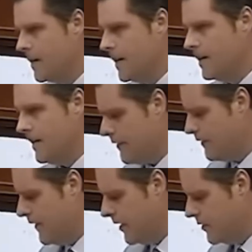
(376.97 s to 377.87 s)
And in
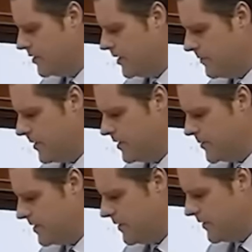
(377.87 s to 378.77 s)
that fellowship, it
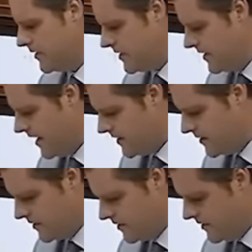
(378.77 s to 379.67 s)
specifically
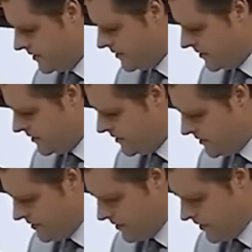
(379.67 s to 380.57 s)
says,
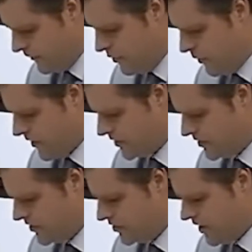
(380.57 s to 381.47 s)
if you are a
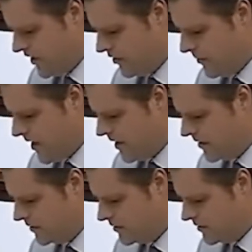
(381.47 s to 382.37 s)
cisgender
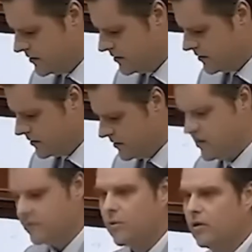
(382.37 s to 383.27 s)
man,
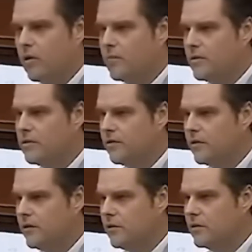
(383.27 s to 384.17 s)
this program isn't
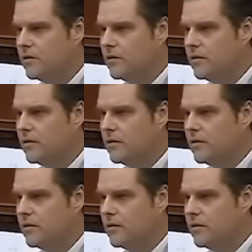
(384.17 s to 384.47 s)
for you.